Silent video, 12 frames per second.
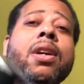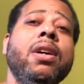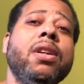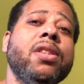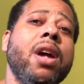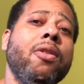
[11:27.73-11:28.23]

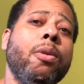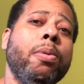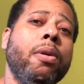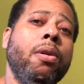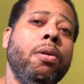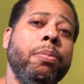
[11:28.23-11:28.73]
Azzaro
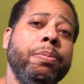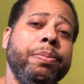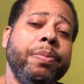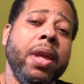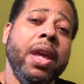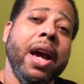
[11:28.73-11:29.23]
Pour Homme.
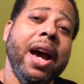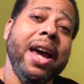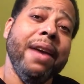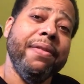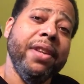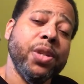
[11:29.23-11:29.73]
I
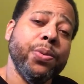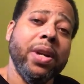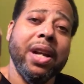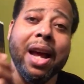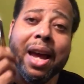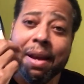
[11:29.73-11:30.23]
have this one
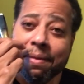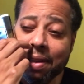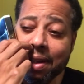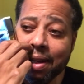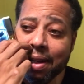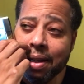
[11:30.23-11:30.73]
and I have
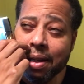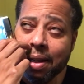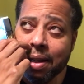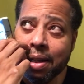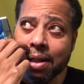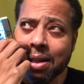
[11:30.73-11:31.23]
the
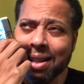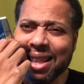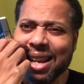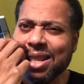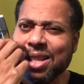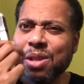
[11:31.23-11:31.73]
I
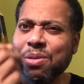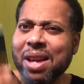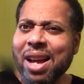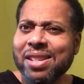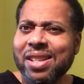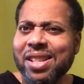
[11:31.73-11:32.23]
think
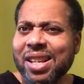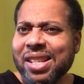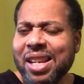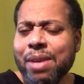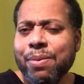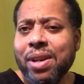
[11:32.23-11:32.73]

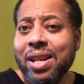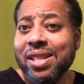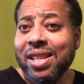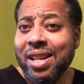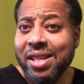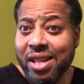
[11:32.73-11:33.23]
2016 released
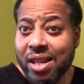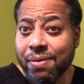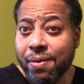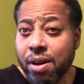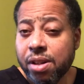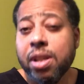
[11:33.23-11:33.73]
the Intense
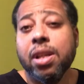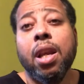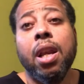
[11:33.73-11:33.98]
version.